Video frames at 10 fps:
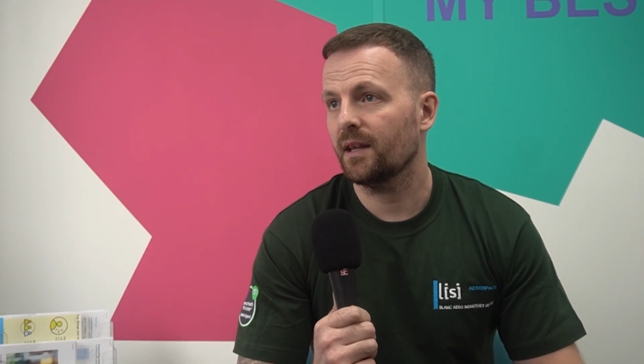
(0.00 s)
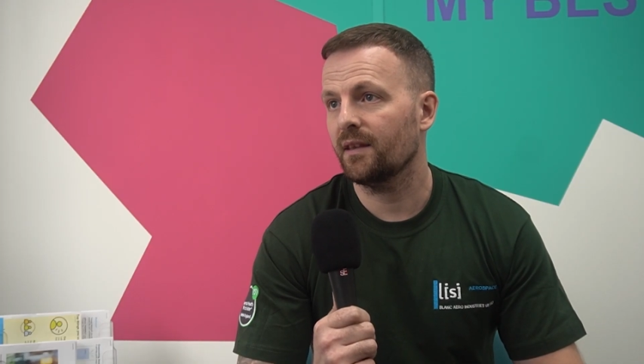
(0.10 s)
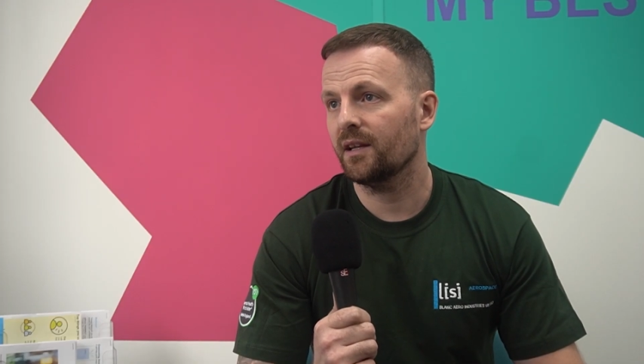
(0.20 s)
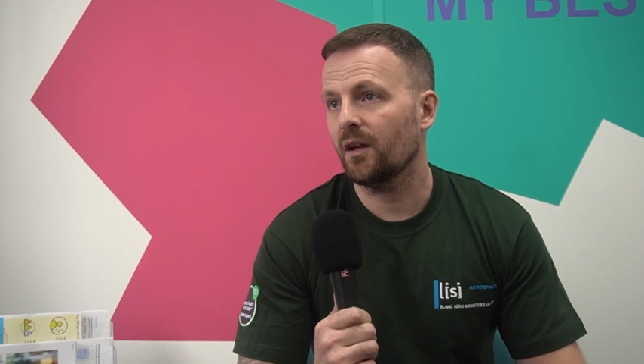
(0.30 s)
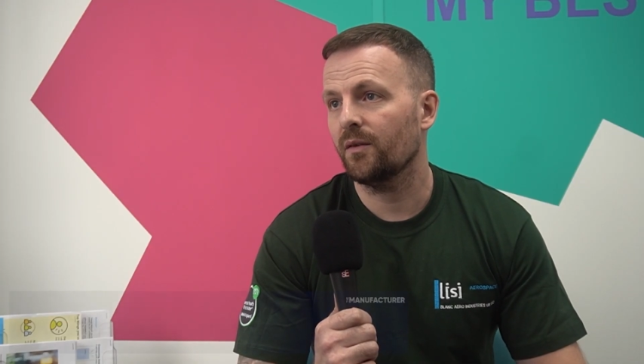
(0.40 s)

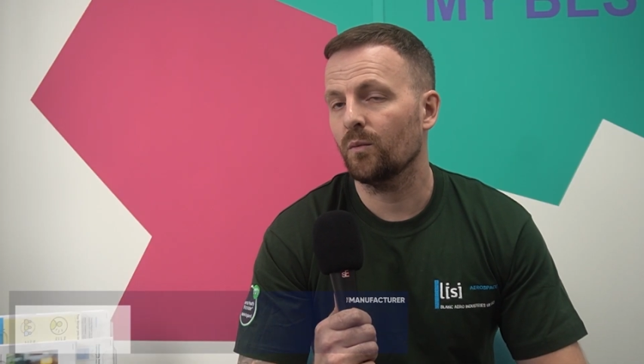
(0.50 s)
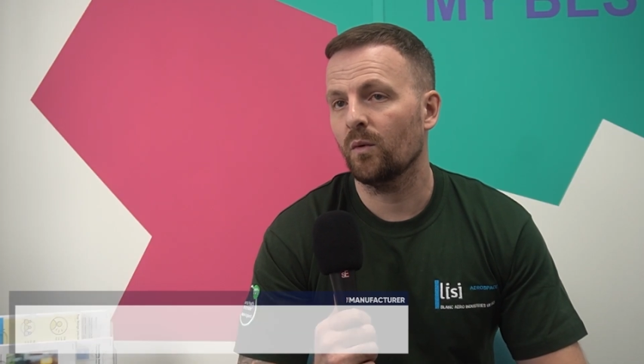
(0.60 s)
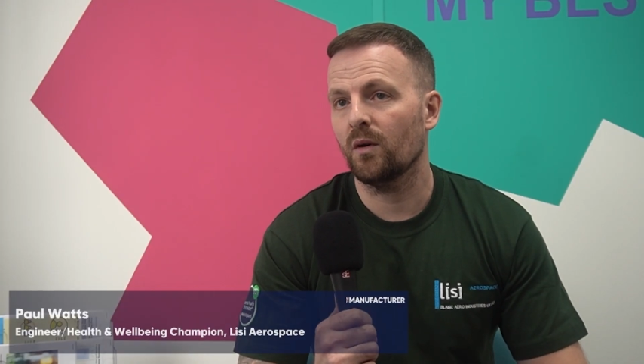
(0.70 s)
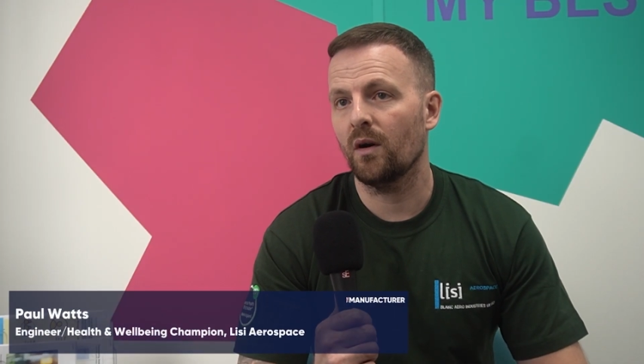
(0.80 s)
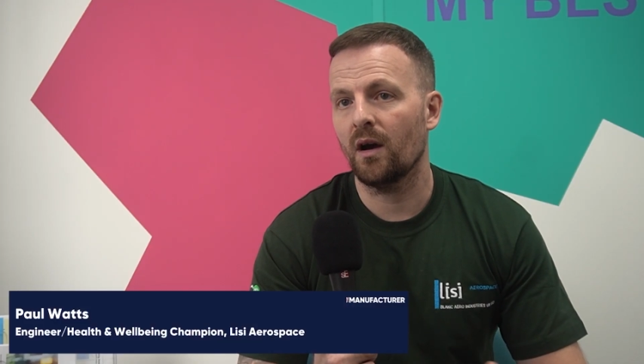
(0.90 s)
You know,
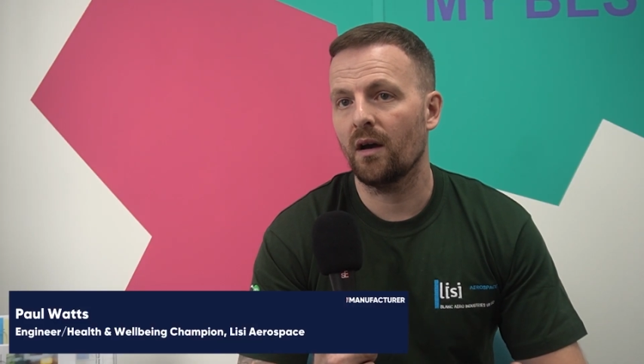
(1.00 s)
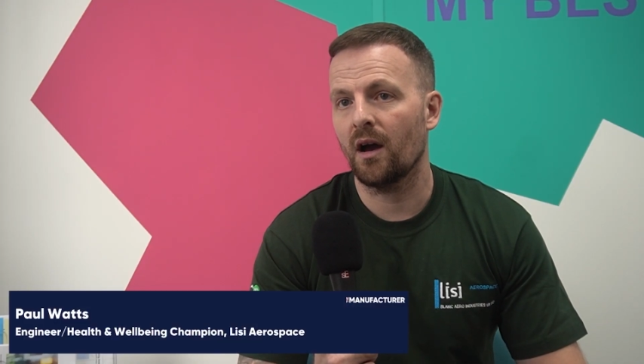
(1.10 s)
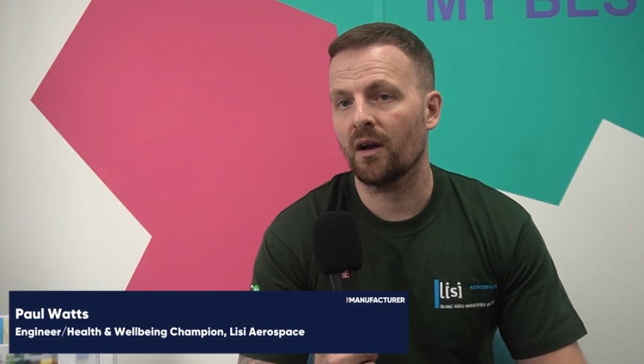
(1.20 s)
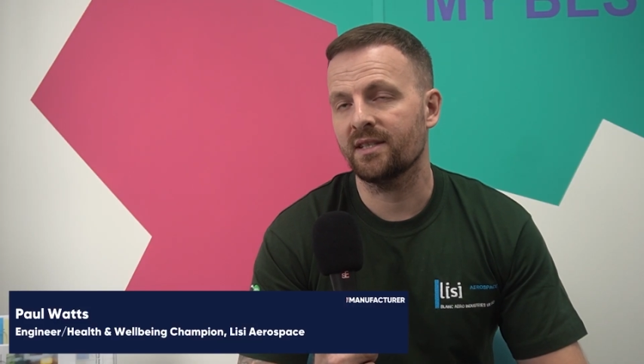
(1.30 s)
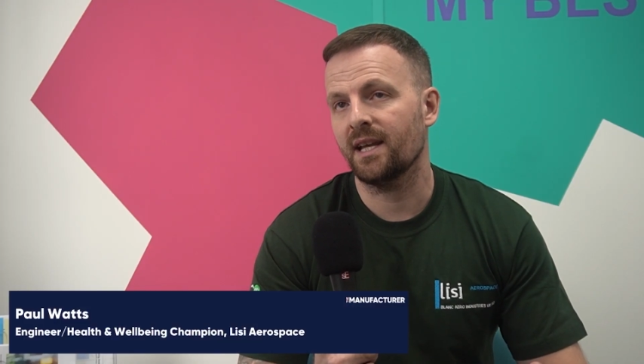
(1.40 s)

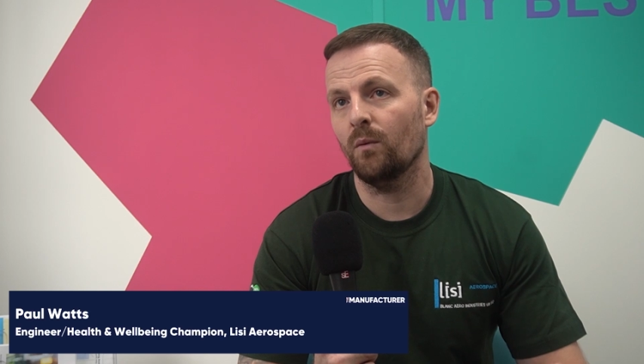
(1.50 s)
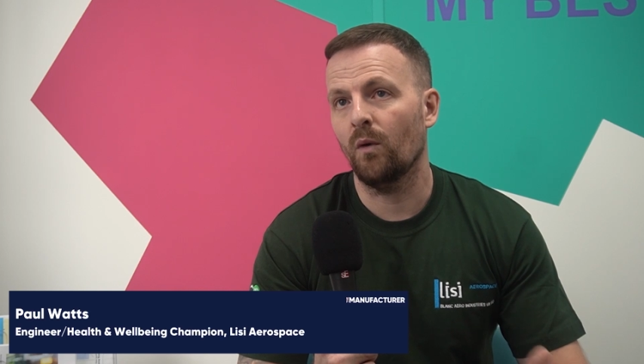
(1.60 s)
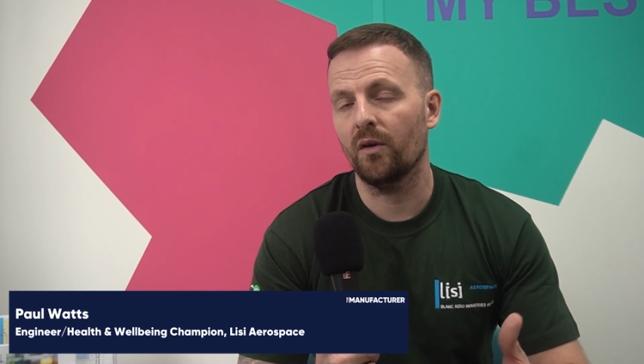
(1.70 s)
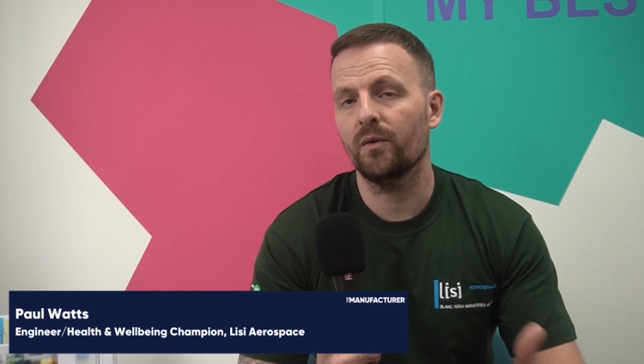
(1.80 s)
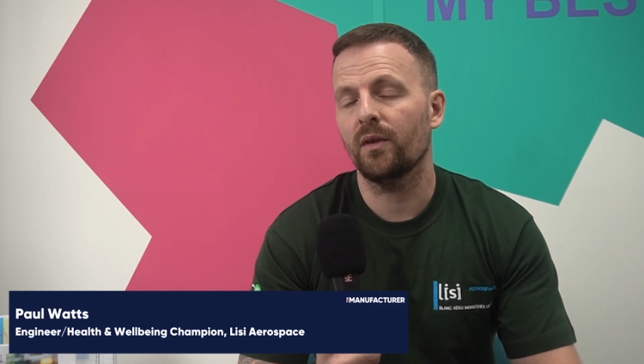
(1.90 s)
I could say
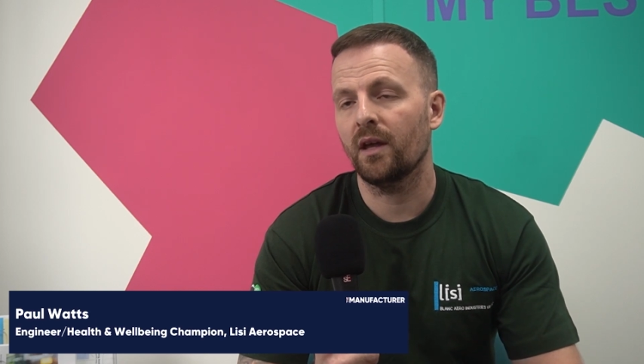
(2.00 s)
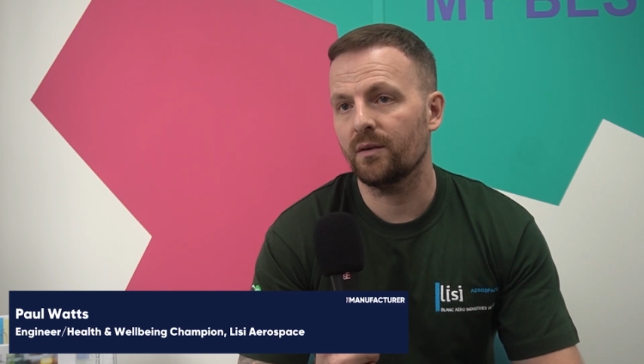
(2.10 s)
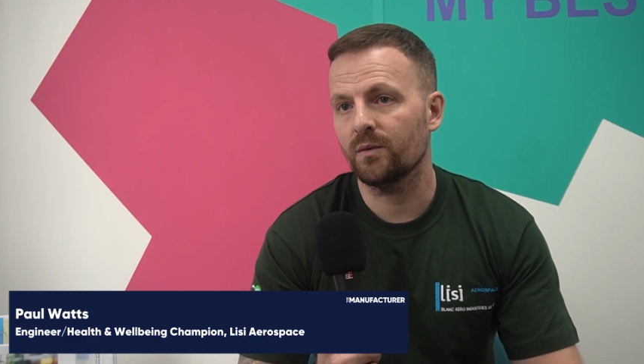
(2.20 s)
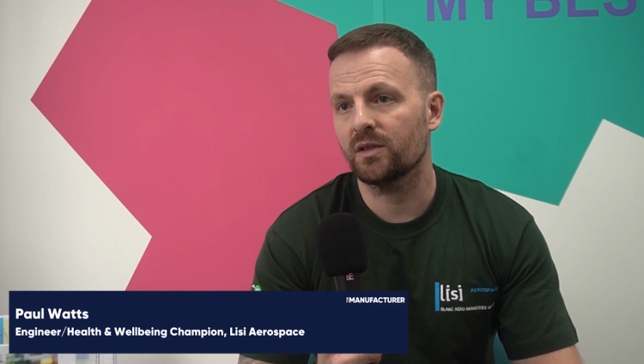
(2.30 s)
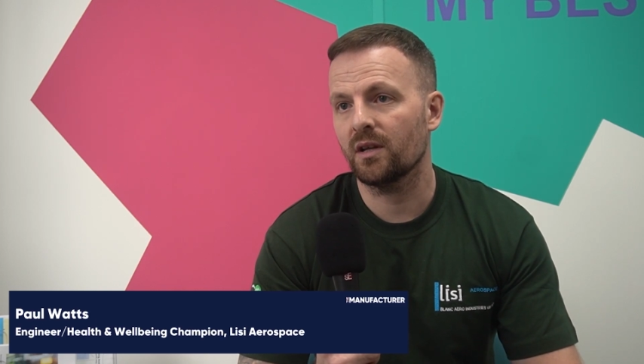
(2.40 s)
one
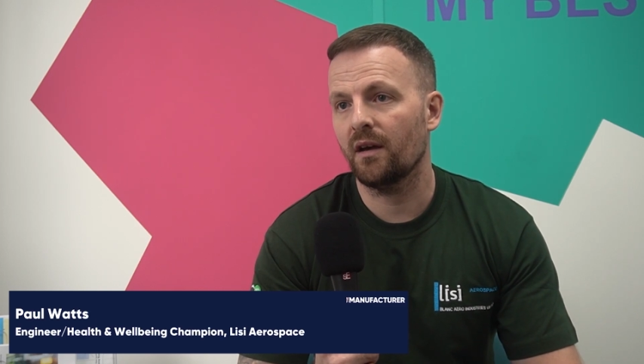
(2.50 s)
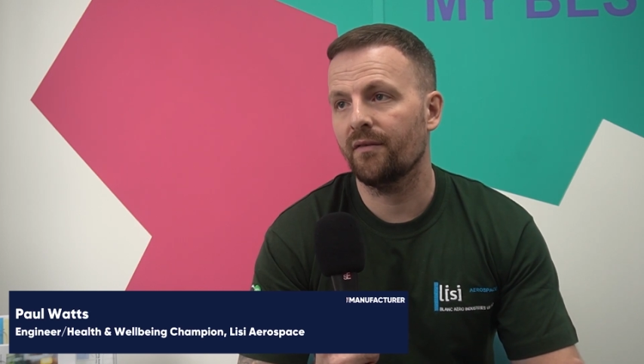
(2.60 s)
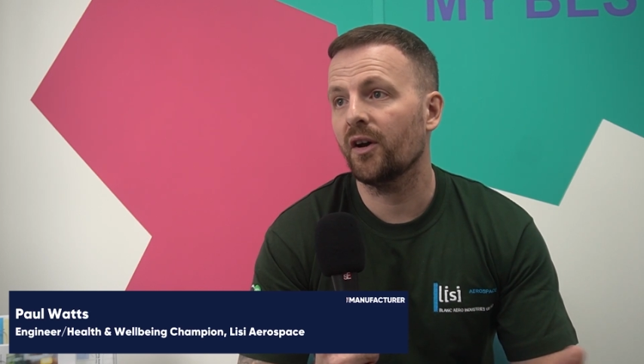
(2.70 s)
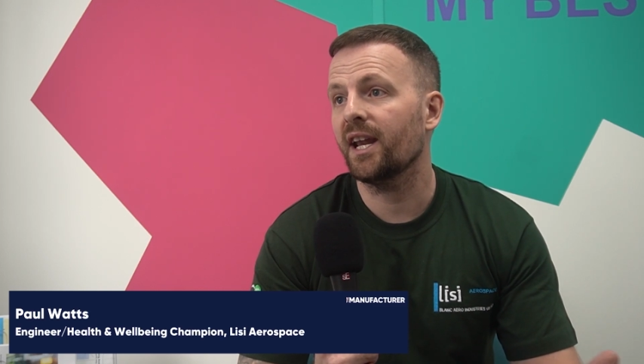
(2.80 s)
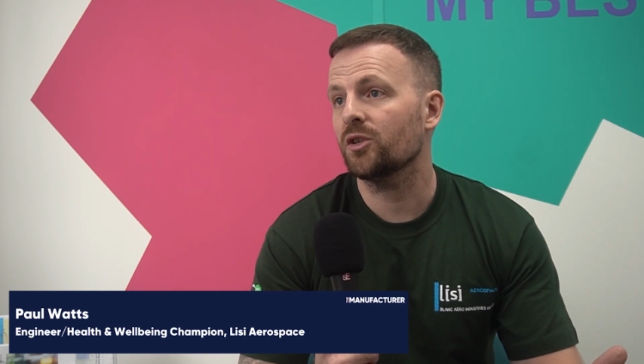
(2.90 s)
that was
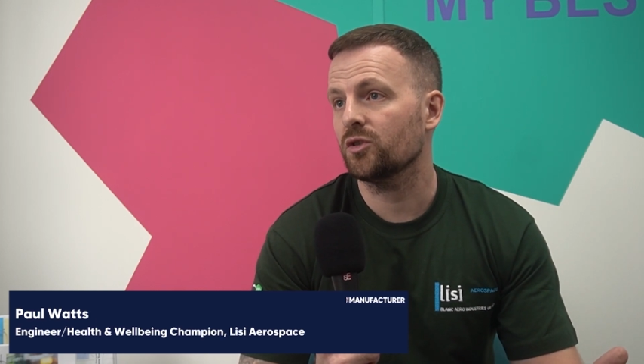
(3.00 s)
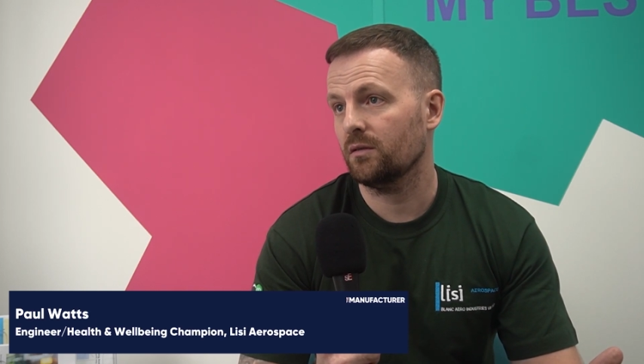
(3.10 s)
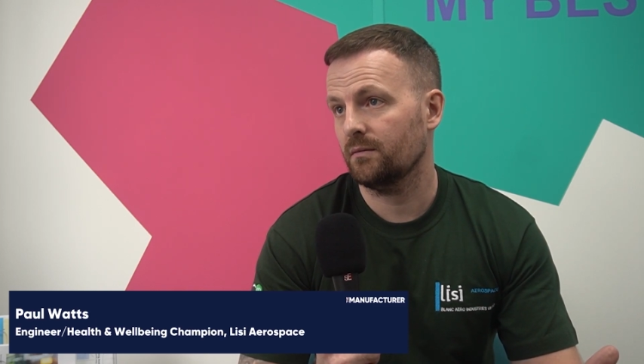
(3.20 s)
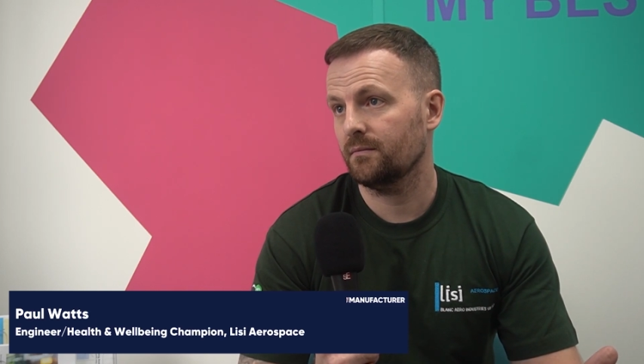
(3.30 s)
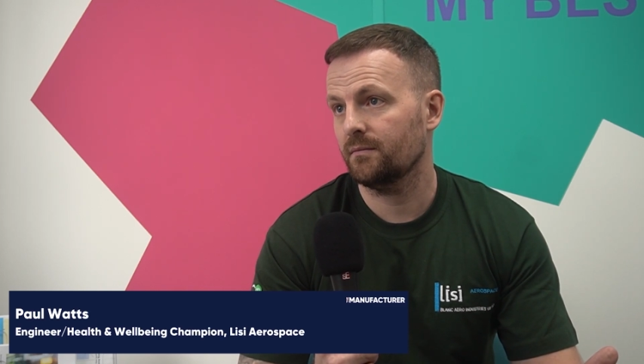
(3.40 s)
financial,